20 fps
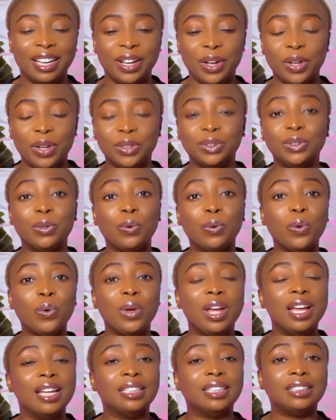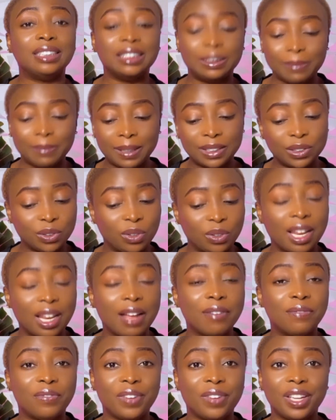So this particular
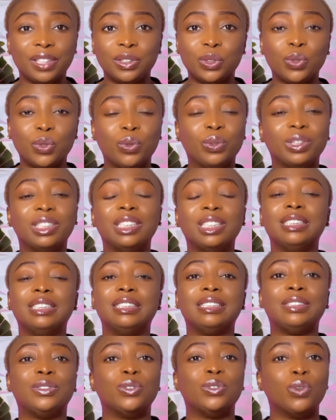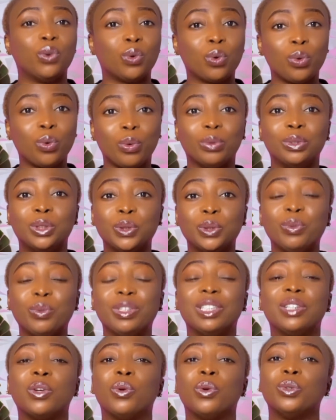vendor, it's your go-to when it
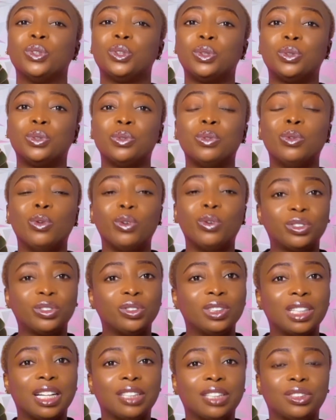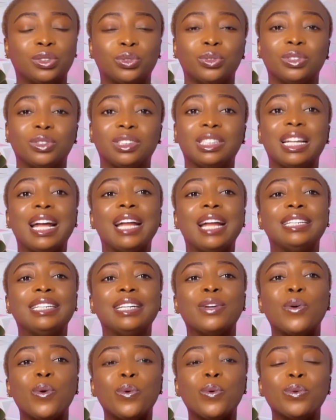comes to luxury casseroles, and they
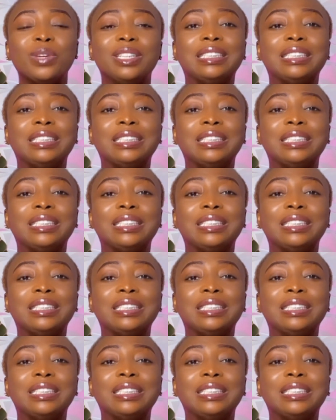always